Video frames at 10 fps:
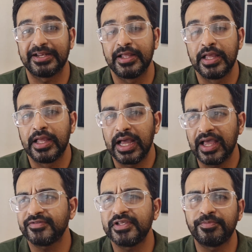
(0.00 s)
And
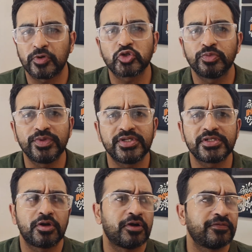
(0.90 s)
I have seen prostho
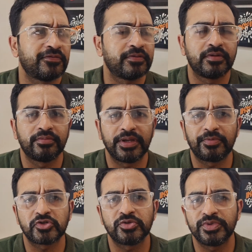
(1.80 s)
PGs, a lot of my
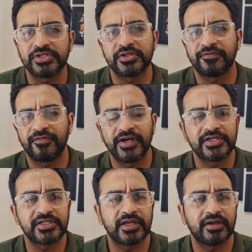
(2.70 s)
prostho PGs are
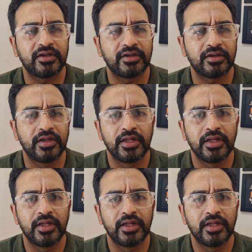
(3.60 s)
friends, and